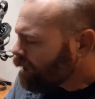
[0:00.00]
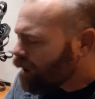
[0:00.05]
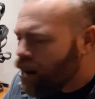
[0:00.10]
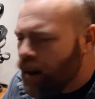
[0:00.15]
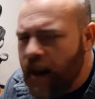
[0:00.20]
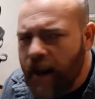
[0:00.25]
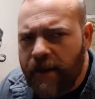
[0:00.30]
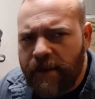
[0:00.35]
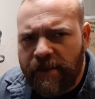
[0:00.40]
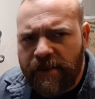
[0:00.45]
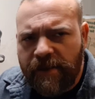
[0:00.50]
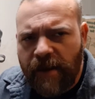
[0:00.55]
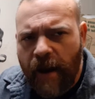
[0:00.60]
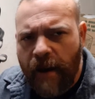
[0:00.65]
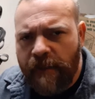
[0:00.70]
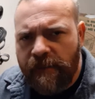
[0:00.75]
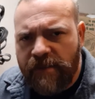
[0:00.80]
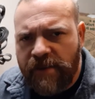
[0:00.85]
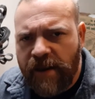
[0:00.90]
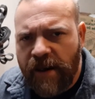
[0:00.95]
I had this
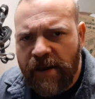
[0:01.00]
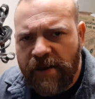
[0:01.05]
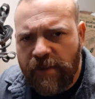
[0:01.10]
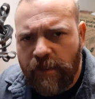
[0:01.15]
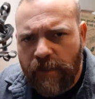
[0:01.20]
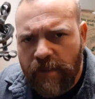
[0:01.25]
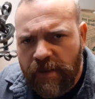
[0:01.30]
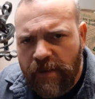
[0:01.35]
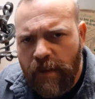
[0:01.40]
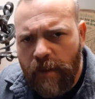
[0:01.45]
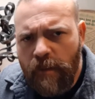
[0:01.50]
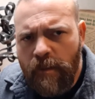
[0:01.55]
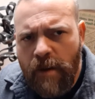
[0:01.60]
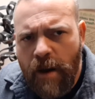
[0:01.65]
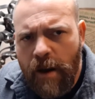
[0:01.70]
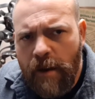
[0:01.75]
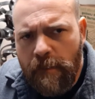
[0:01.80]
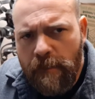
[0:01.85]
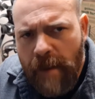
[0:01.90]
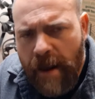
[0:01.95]
conversation with 2
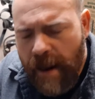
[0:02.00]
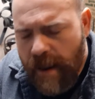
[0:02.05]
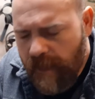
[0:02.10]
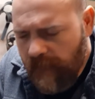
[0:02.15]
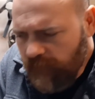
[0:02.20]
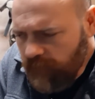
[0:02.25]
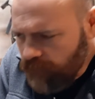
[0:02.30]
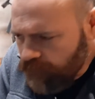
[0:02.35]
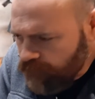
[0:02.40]
young men